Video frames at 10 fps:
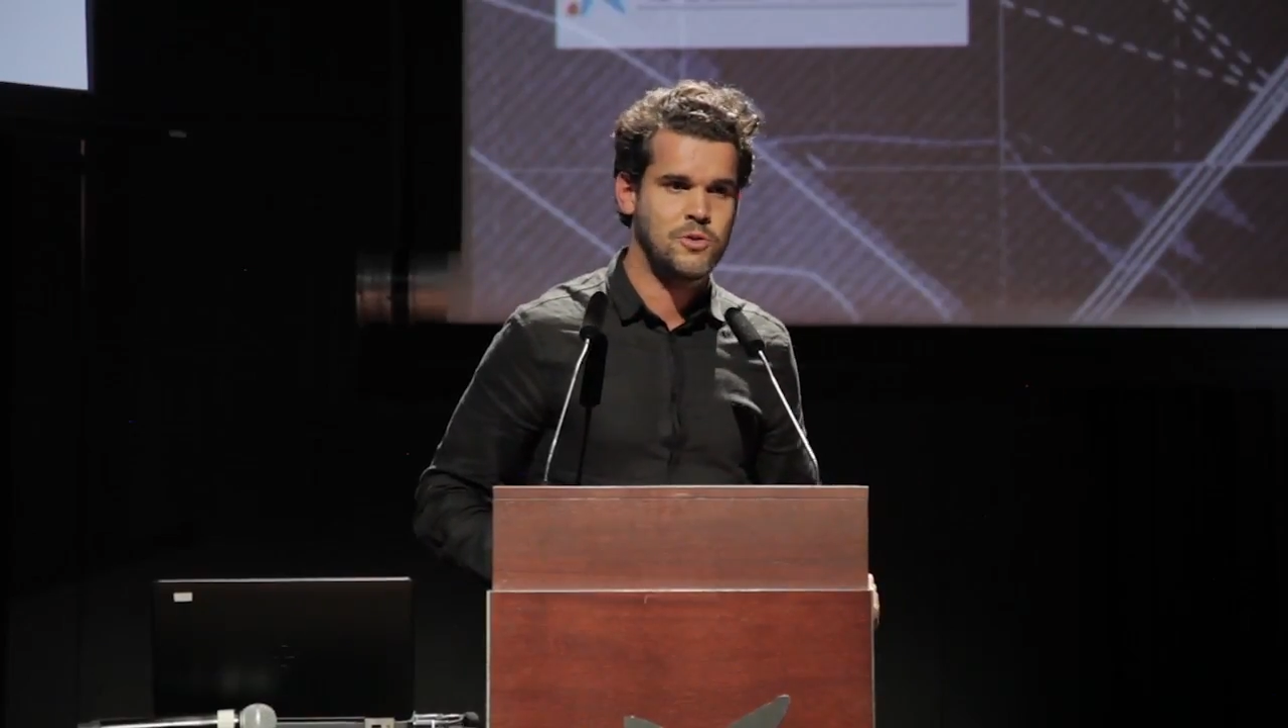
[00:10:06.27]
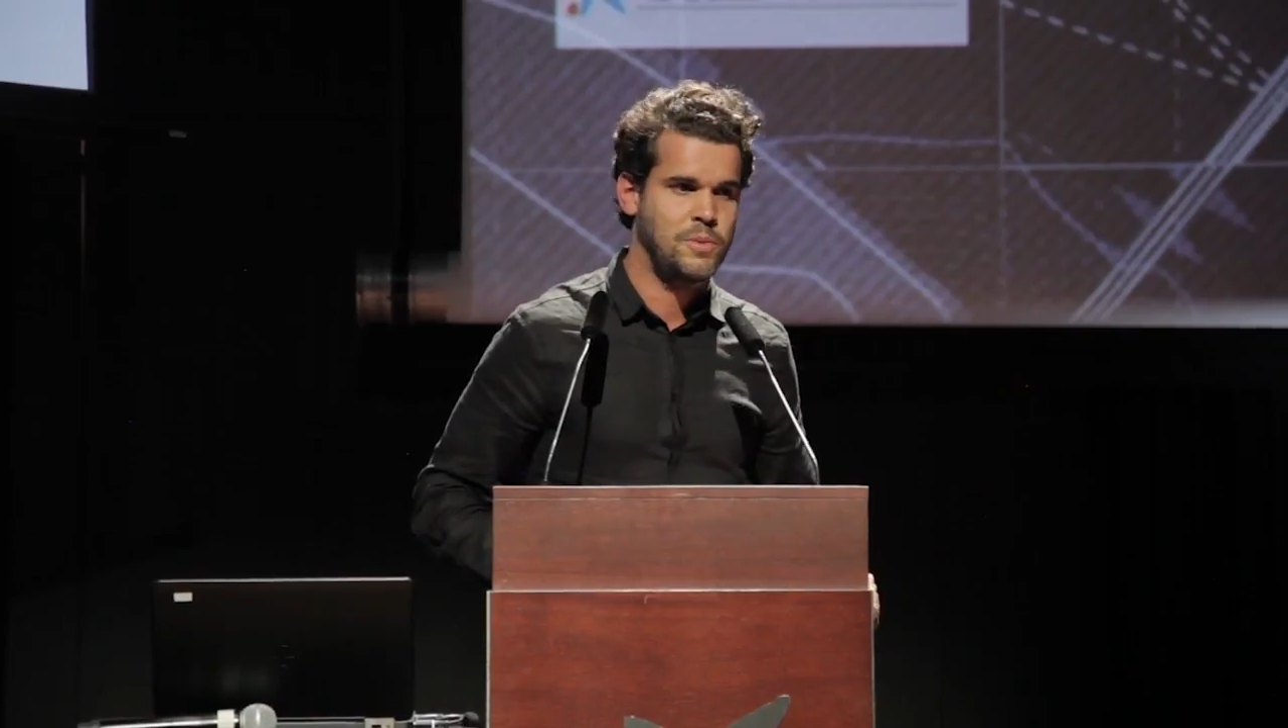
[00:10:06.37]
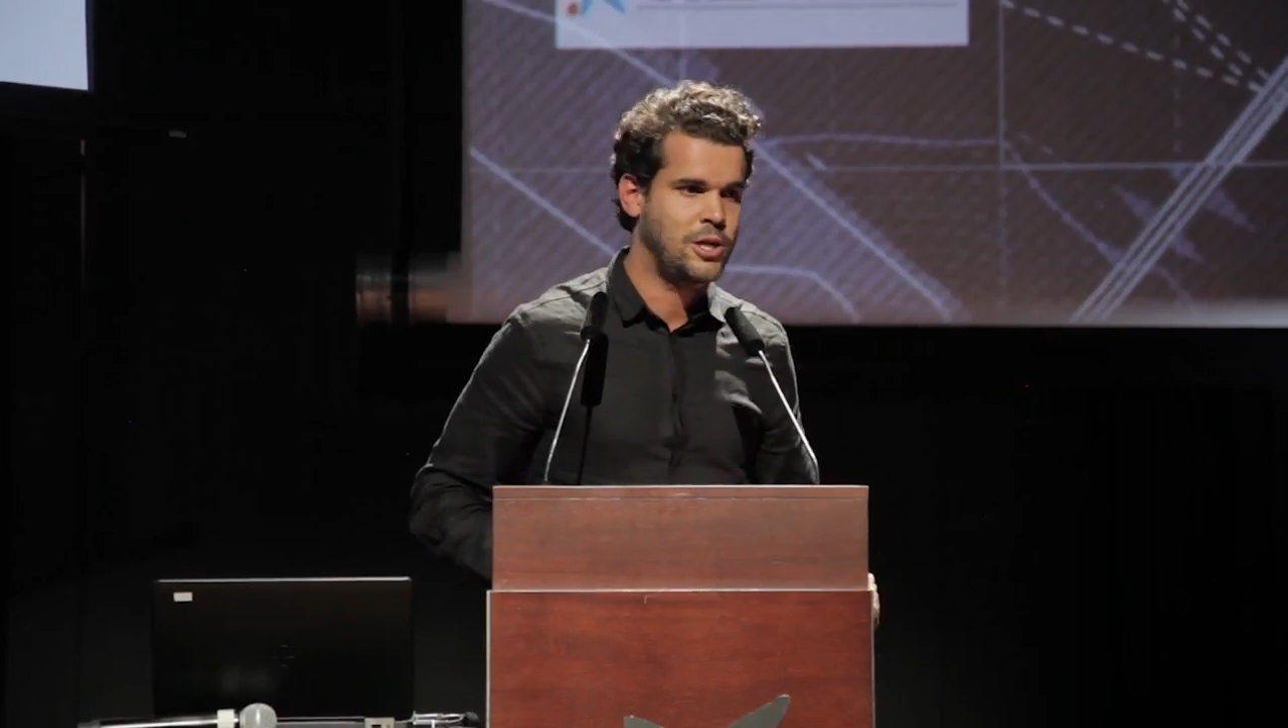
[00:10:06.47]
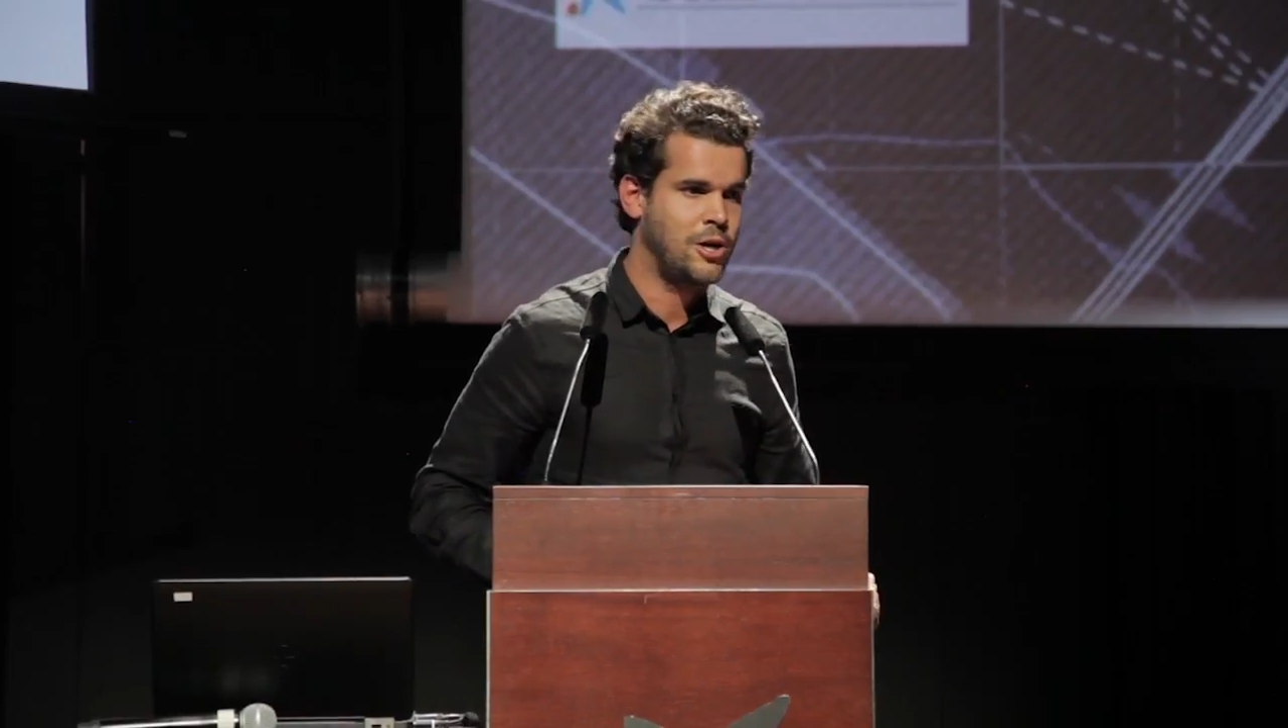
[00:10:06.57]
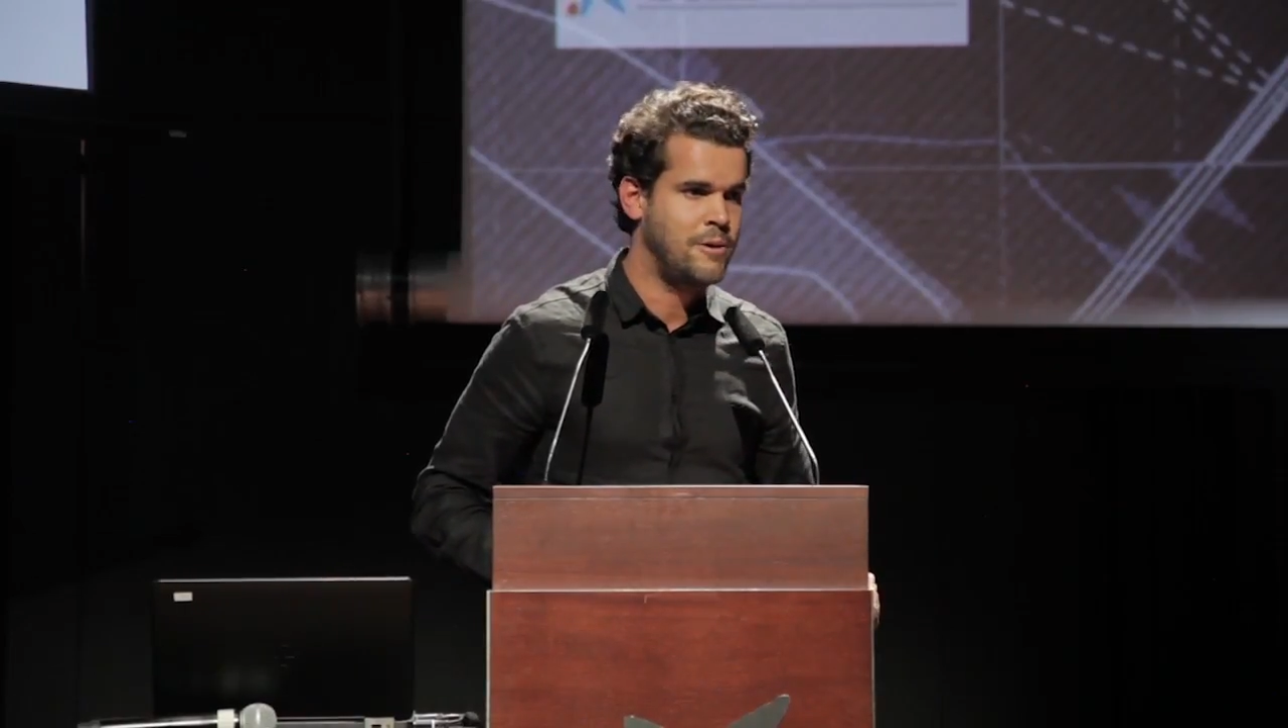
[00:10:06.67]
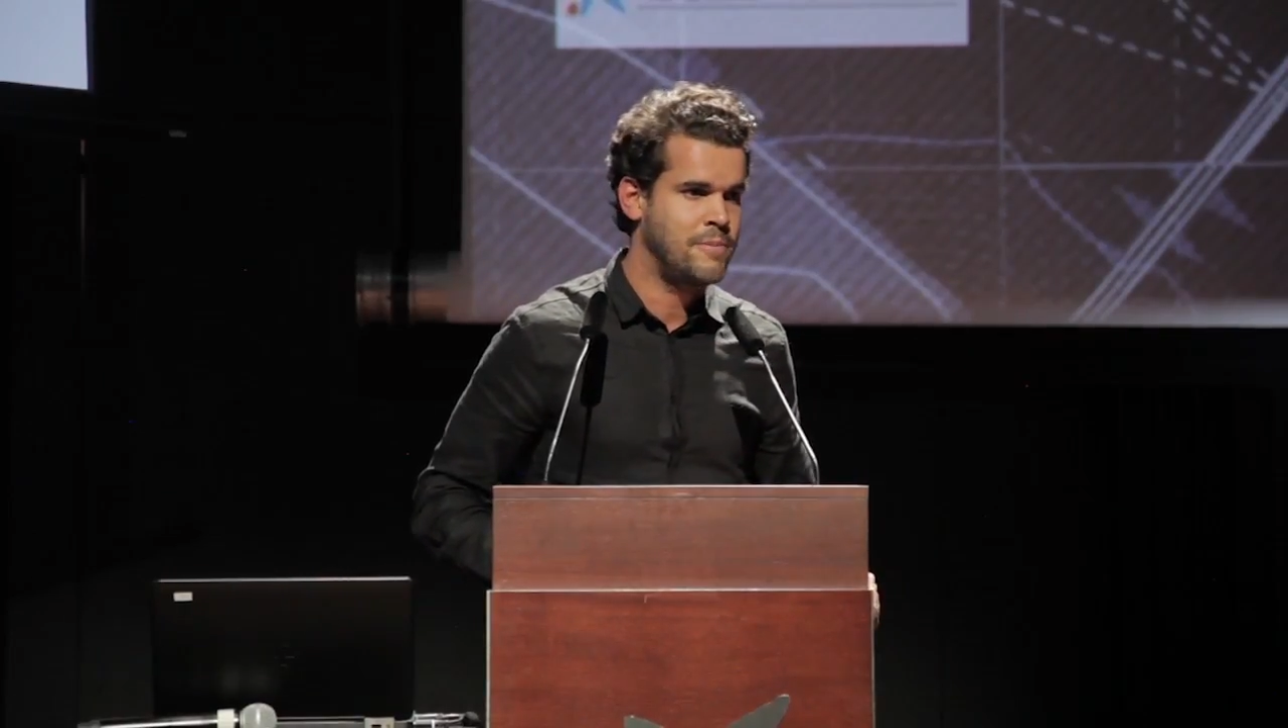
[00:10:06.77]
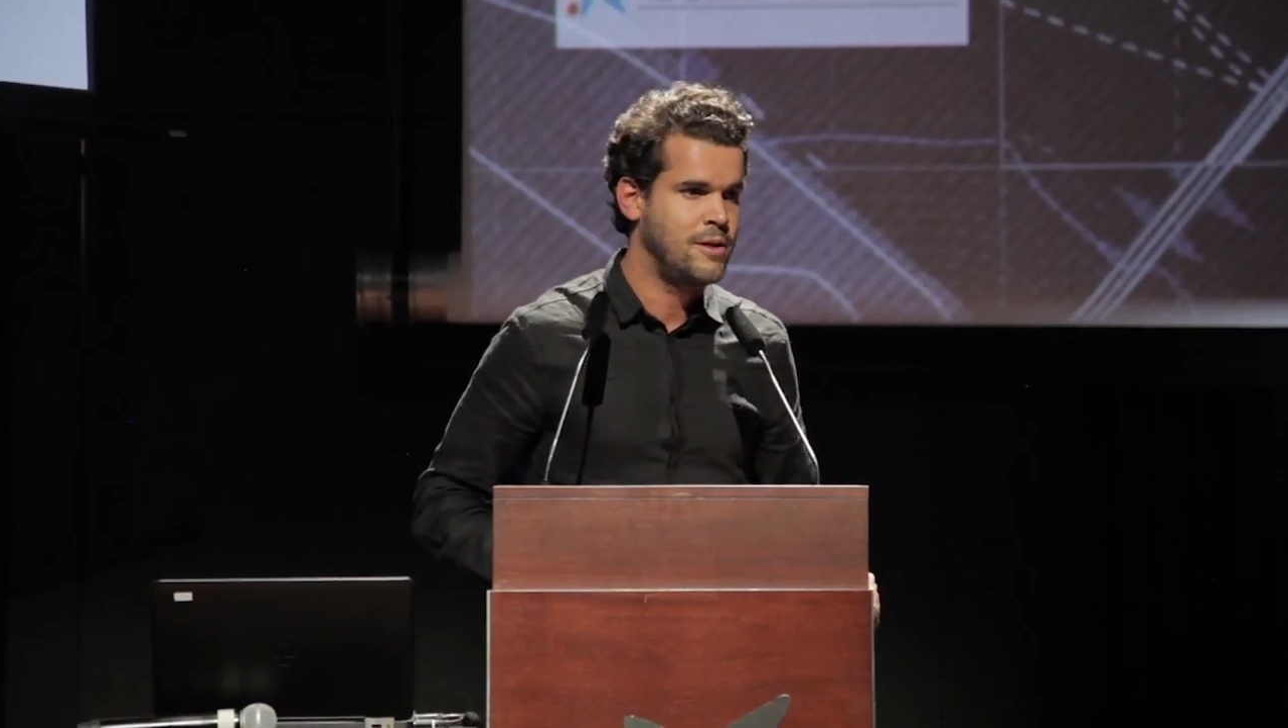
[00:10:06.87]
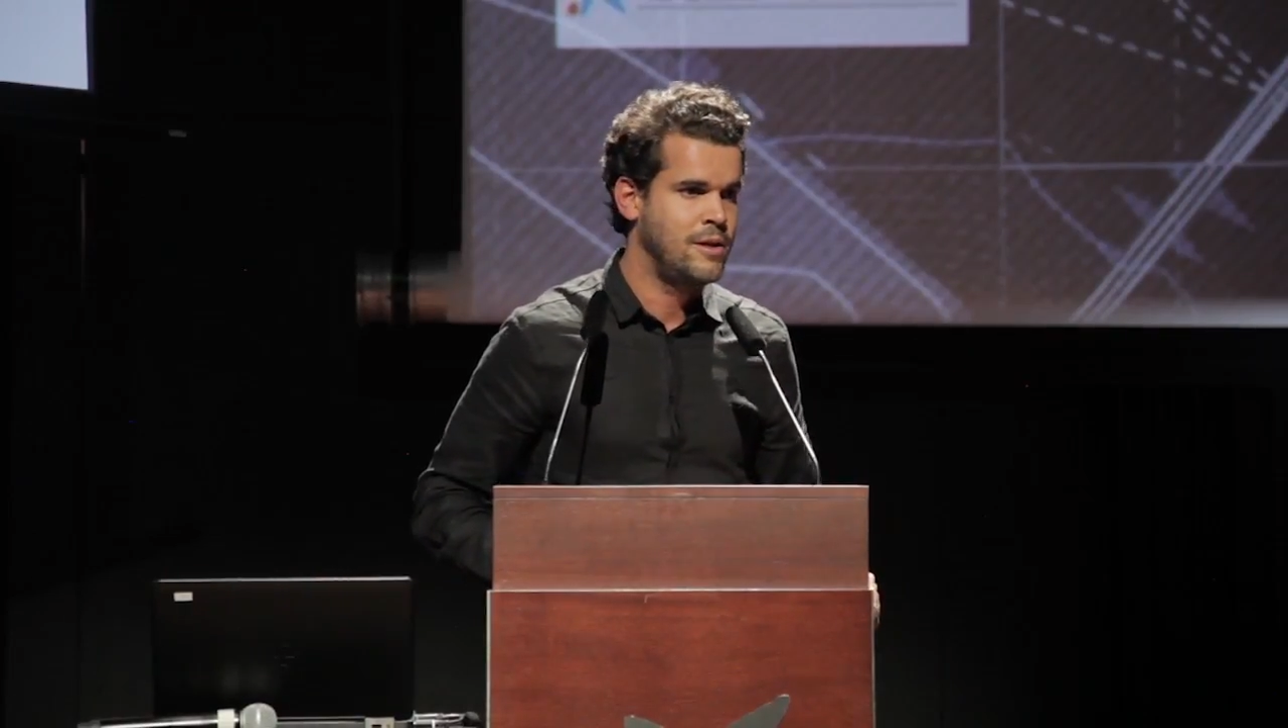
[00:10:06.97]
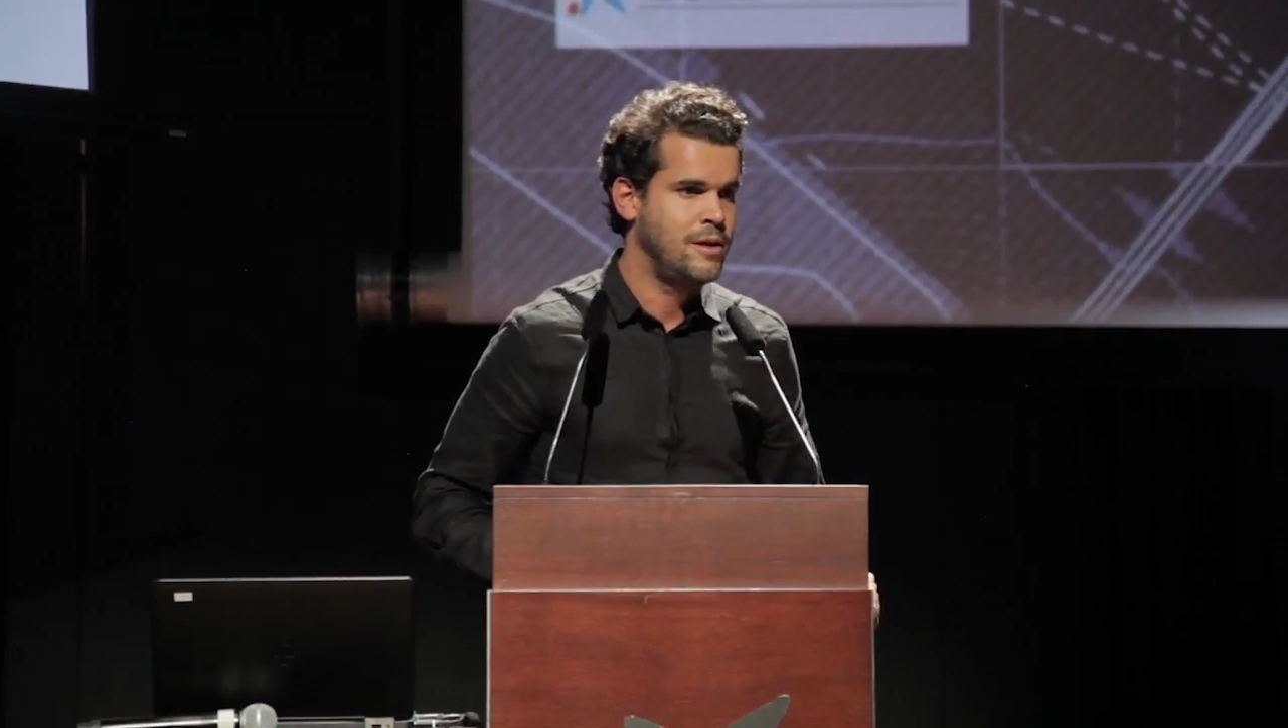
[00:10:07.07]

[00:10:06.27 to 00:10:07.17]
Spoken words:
become